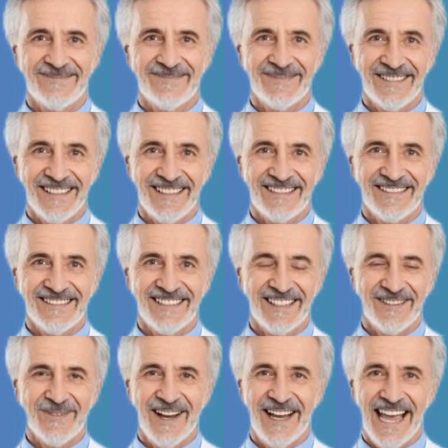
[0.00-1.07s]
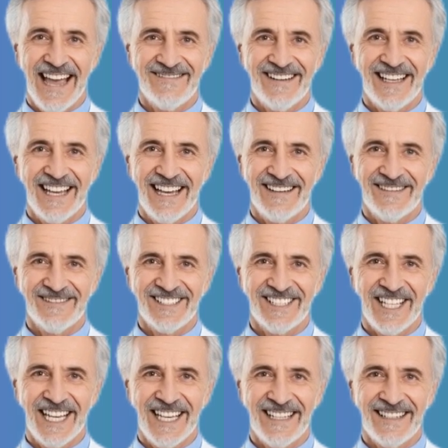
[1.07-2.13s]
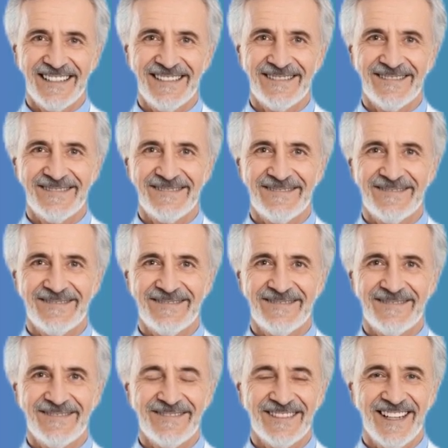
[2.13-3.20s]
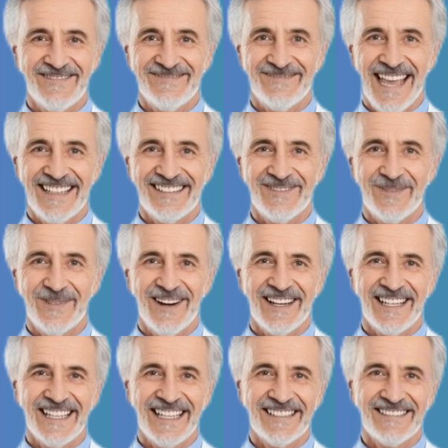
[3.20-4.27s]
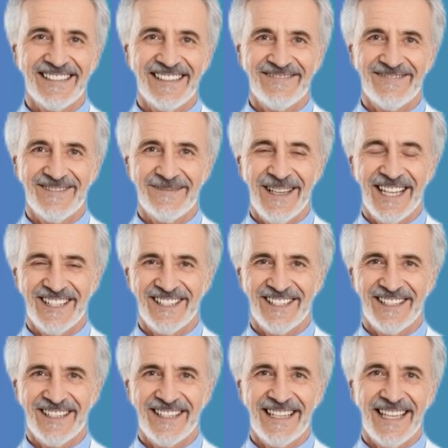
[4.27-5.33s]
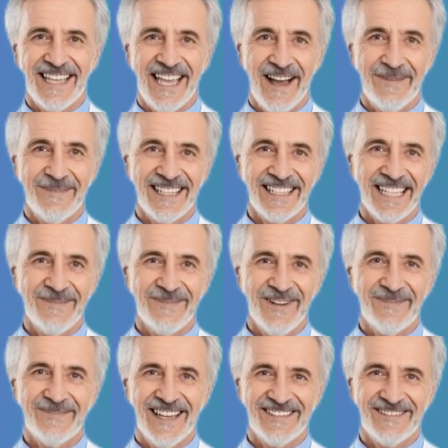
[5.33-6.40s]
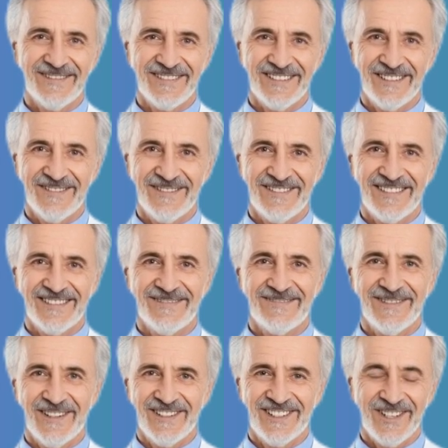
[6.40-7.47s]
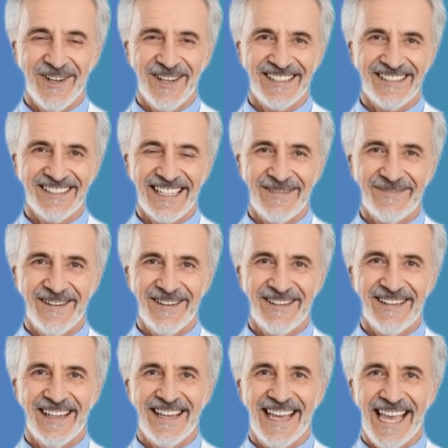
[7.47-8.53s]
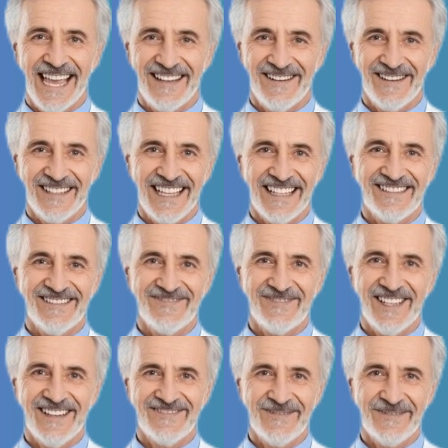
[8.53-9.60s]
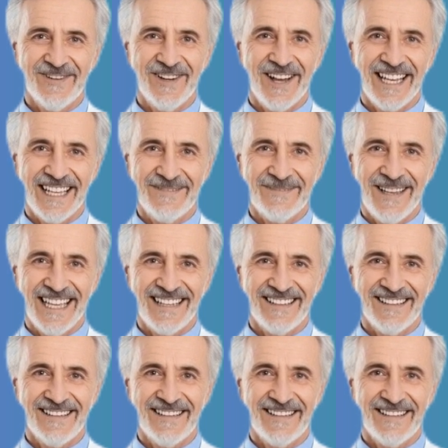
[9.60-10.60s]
This is where avocados shine. Their fats work against inflammation, helping keep your muscles loose, your joints supple, and your legs free from chronic pain.